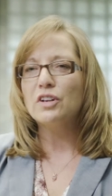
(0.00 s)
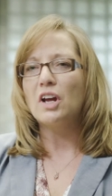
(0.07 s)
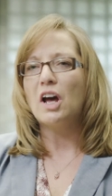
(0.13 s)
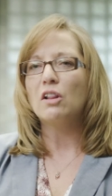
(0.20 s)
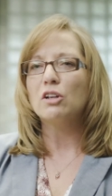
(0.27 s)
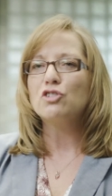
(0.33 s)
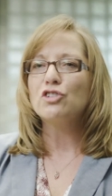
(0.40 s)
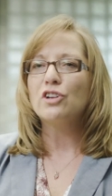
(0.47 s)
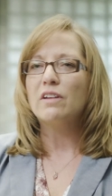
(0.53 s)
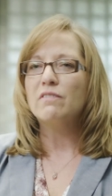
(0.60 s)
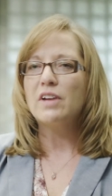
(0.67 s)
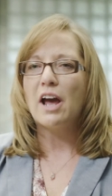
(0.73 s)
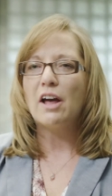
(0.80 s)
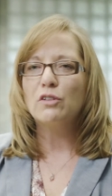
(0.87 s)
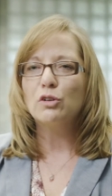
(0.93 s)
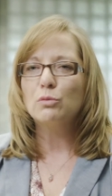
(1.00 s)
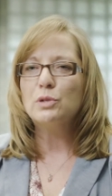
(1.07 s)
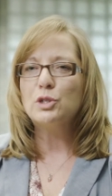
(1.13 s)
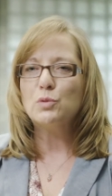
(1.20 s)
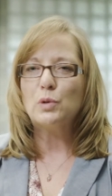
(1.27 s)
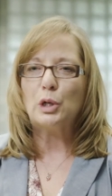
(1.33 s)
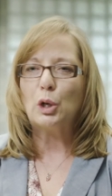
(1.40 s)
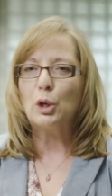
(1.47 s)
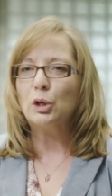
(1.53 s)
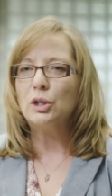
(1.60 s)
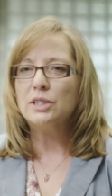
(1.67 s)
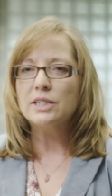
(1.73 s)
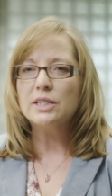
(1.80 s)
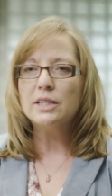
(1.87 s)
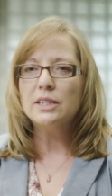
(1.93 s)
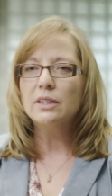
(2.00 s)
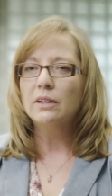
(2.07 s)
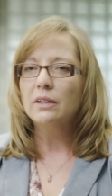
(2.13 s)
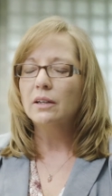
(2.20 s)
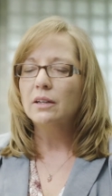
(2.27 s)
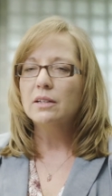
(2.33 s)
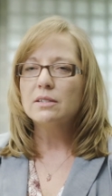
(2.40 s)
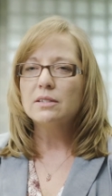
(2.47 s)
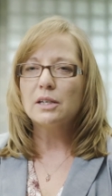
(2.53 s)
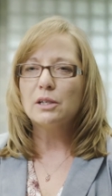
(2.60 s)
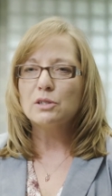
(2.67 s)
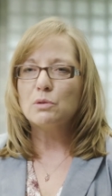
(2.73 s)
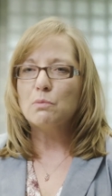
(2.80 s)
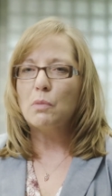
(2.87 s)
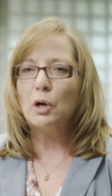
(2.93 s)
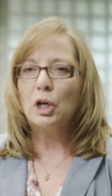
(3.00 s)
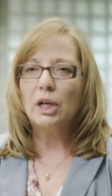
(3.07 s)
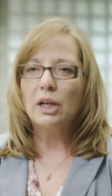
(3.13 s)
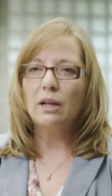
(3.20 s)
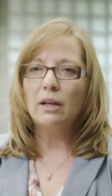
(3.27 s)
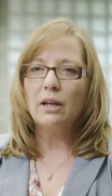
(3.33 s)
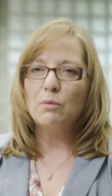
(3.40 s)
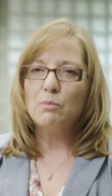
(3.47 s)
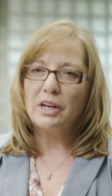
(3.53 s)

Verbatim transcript: the knowledge that I've gathered between R&D, sales and marketing, and